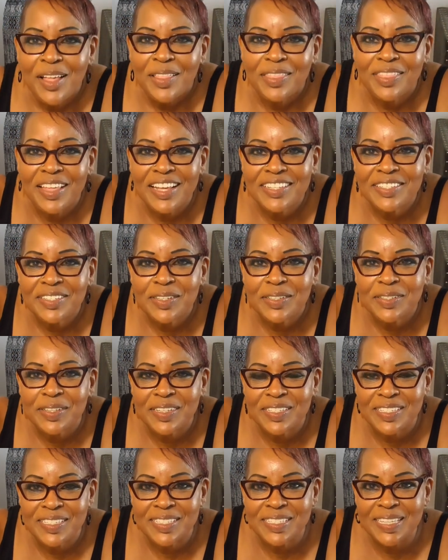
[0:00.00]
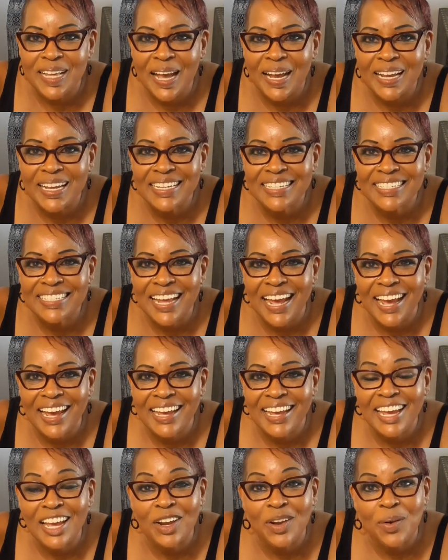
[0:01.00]
This is the second day
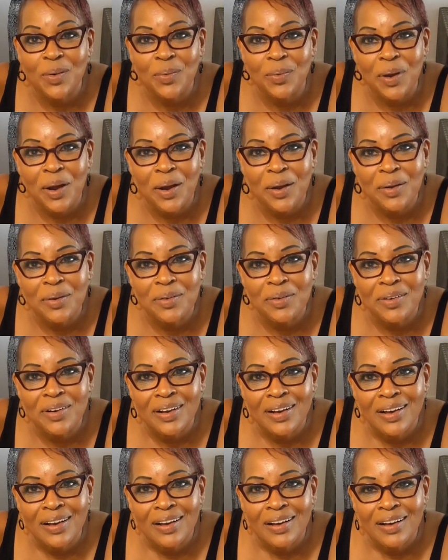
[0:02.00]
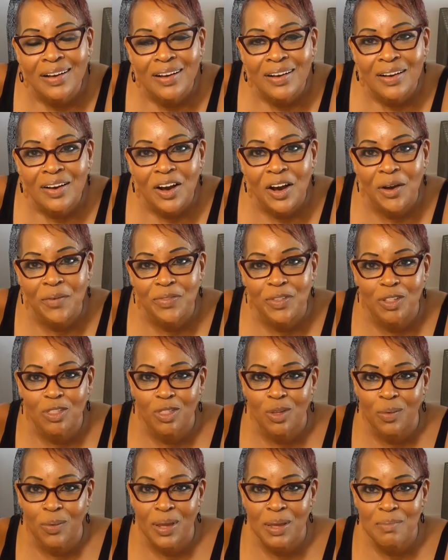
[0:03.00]
in a row of the
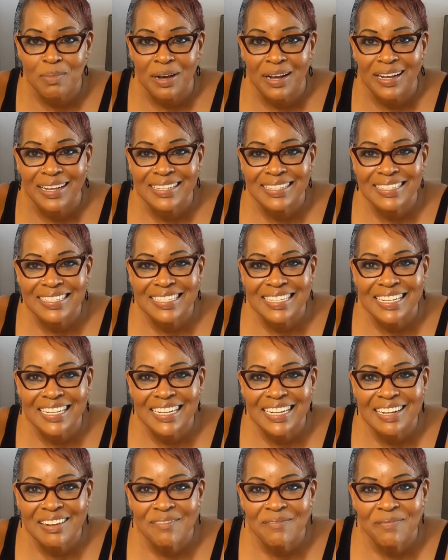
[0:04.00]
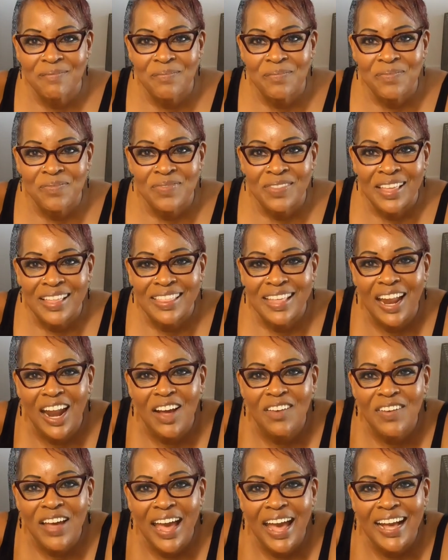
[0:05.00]
3 months that
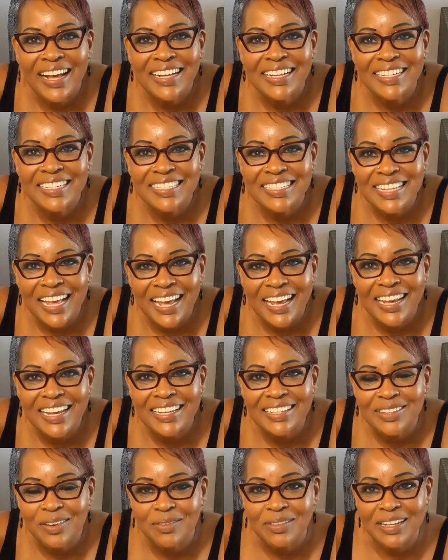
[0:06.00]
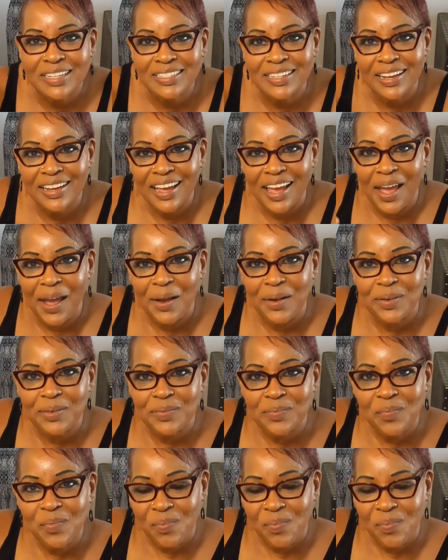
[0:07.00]
I've had good days on this account.